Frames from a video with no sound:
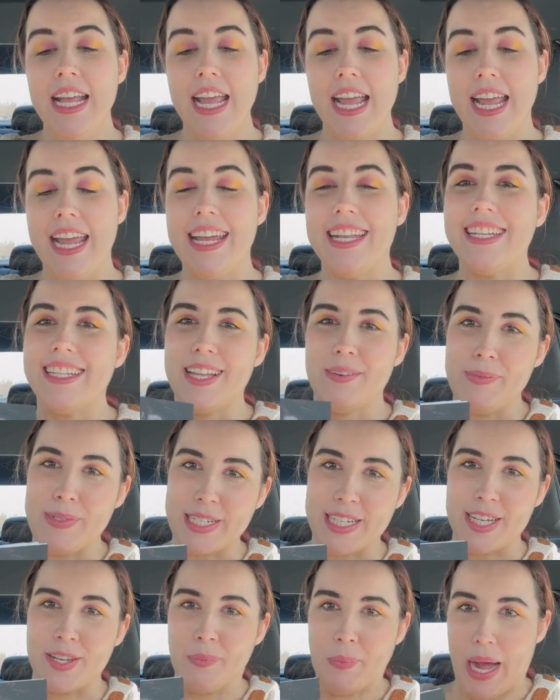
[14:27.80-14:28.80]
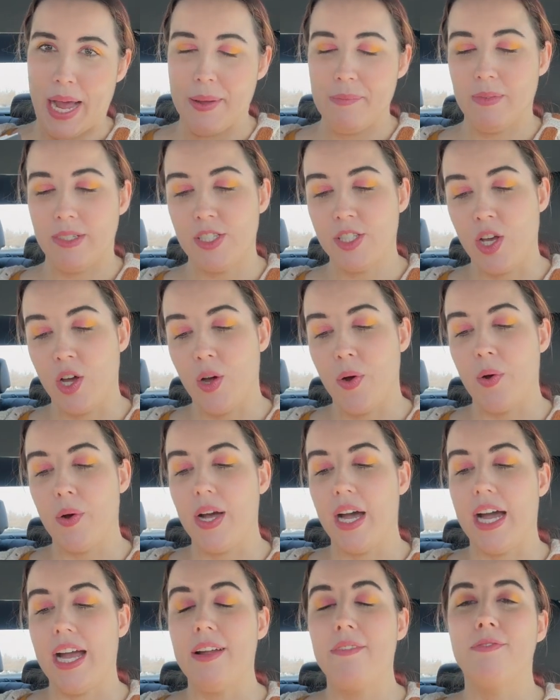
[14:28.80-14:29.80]
And let me tell you why. So
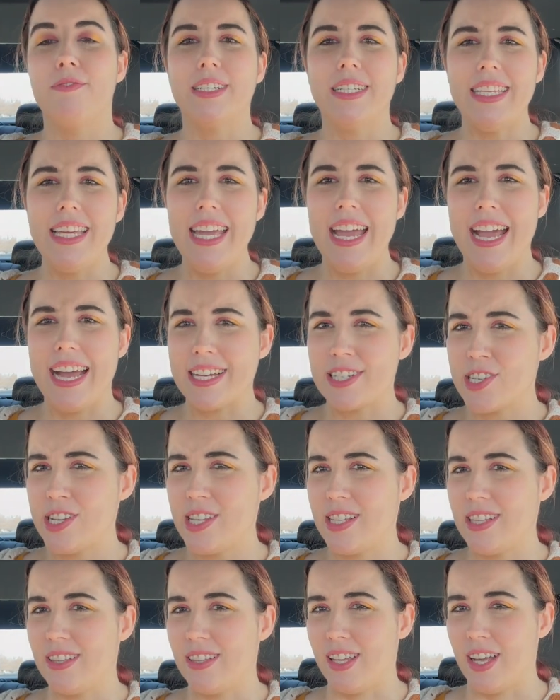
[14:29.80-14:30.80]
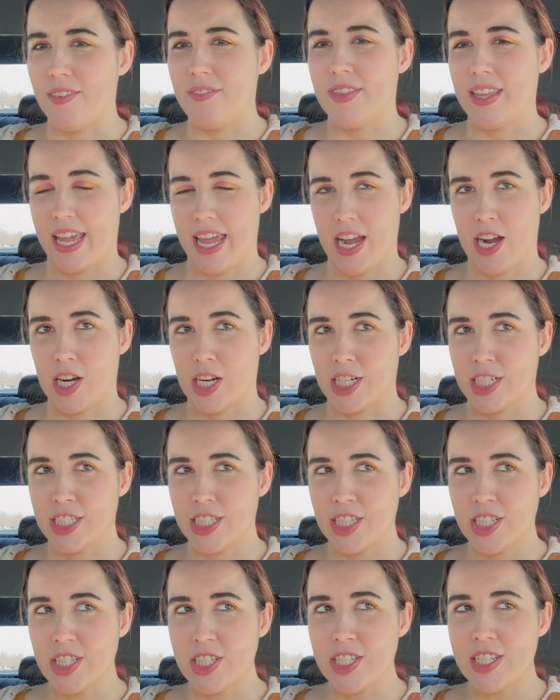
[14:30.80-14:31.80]
I really actually love the
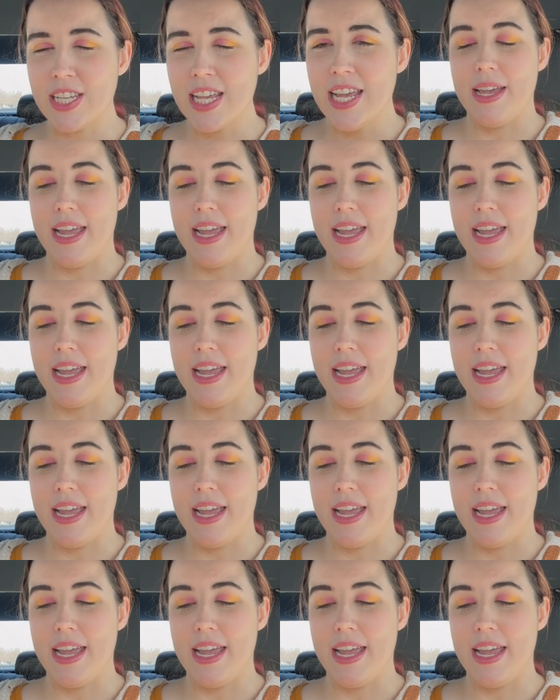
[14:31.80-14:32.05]
characters.